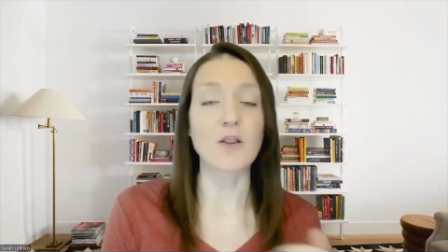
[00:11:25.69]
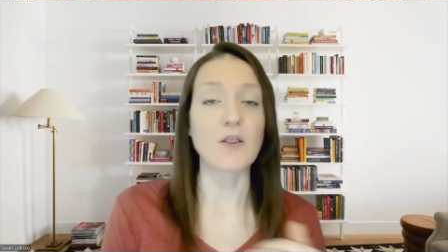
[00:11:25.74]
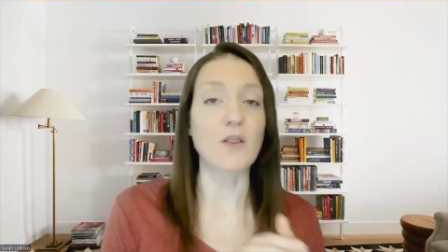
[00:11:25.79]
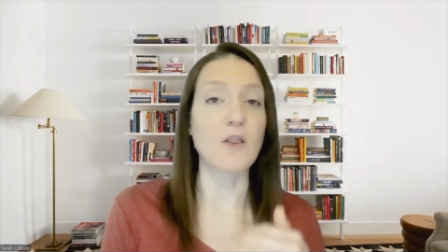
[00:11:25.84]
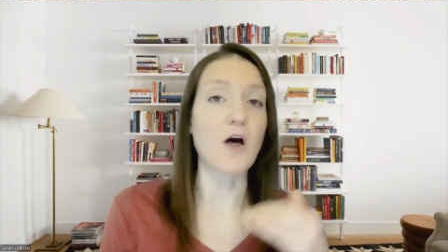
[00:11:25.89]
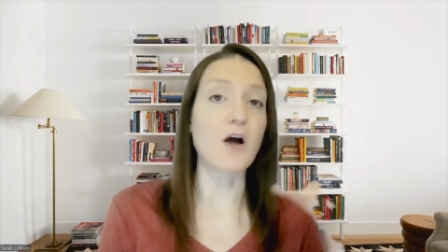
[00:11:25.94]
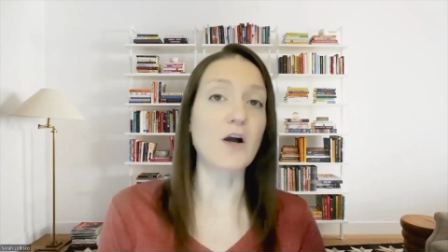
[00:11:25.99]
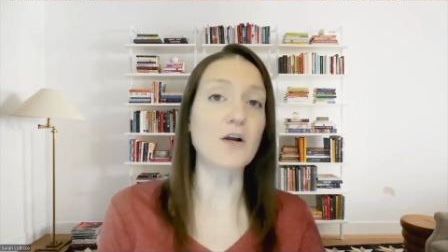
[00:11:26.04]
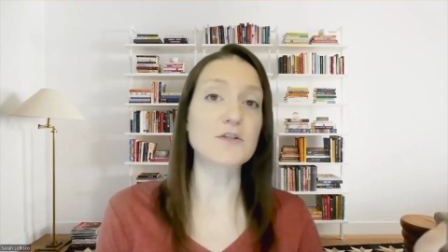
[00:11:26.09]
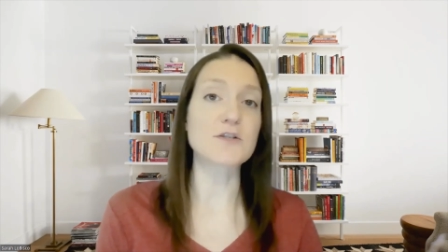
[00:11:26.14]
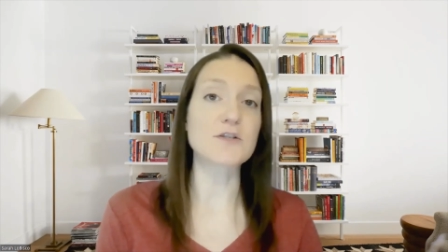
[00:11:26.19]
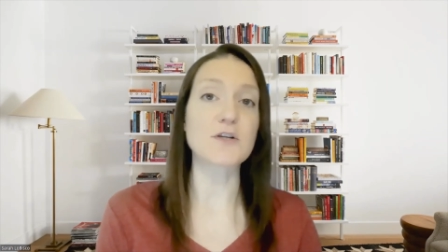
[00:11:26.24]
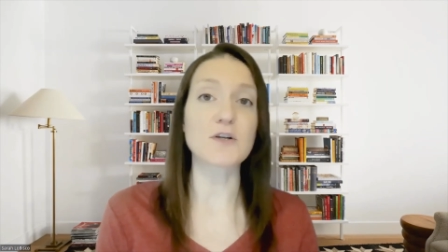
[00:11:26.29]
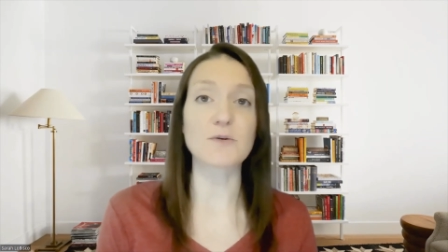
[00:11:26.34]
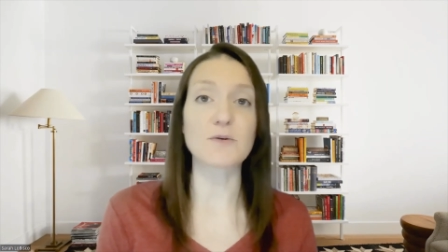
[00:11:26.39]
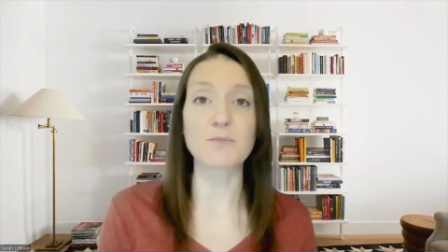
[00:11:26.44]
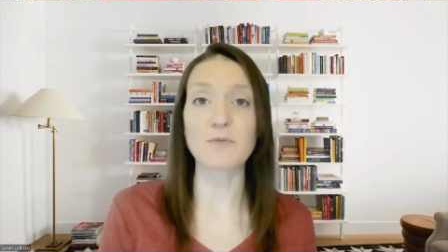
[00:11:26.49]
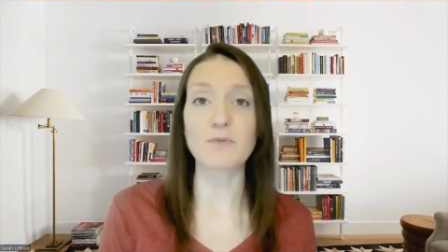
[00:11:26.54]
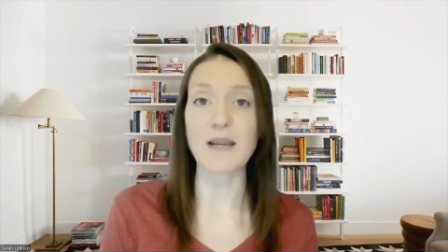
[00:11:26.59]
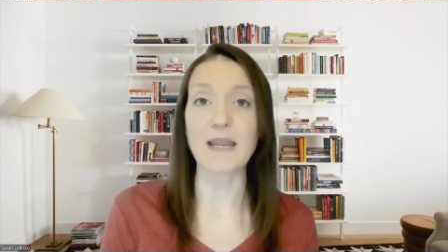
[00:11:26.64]
long
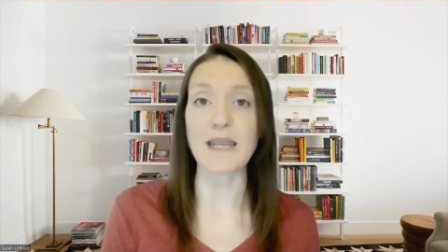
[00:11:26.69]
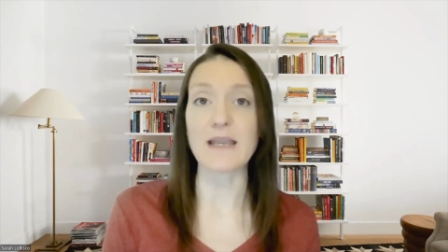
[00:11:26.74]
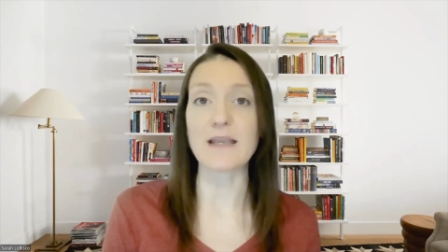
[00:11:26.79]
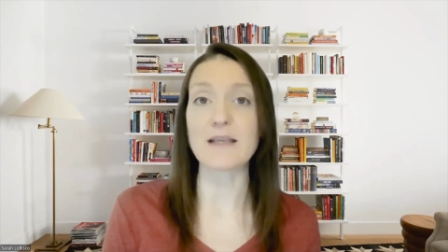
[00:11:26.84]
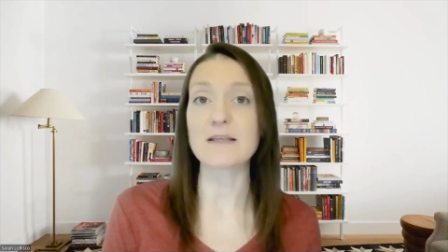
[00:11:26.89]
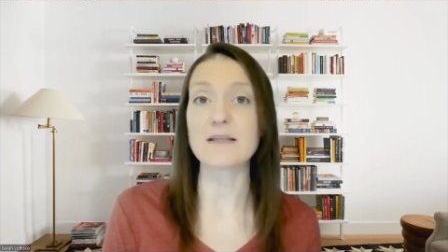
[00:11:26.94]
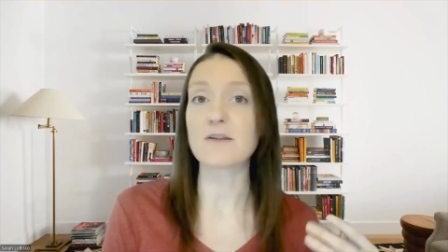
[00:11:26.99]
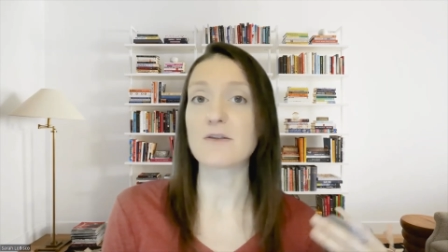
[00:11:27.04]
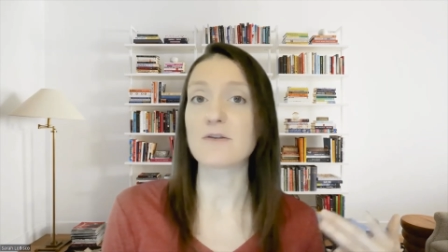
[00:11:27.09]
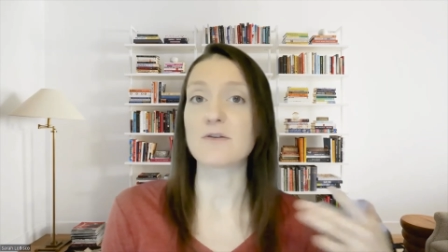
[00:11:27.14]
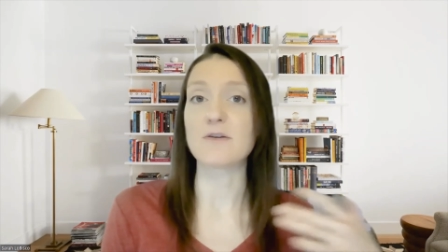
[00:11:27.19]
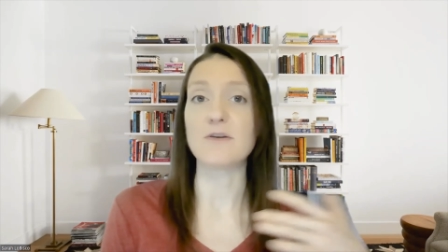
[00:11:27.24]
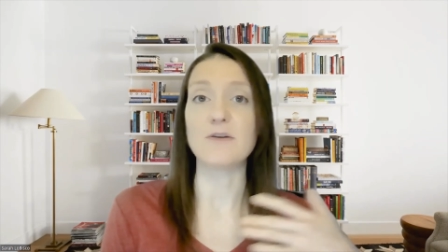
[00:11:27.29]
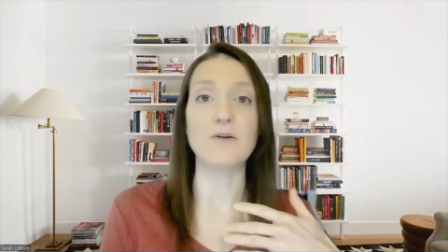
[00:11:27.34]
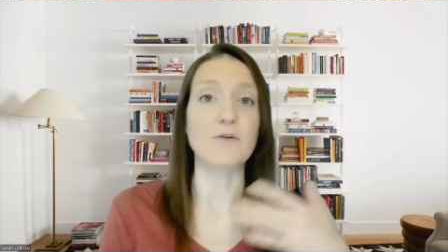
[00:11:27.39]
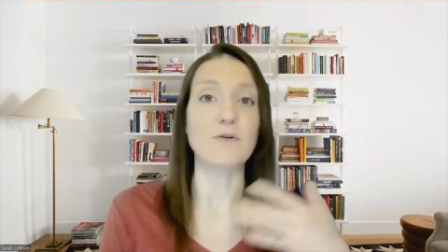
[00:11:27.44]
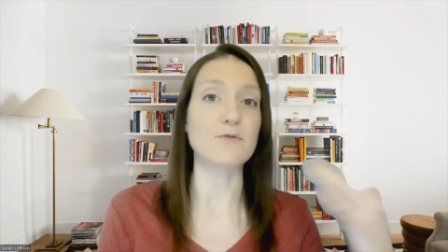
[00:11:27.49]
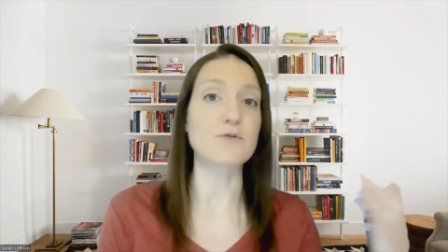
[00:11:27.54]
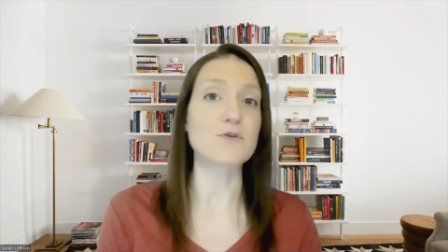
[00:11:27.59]
term rate, you know,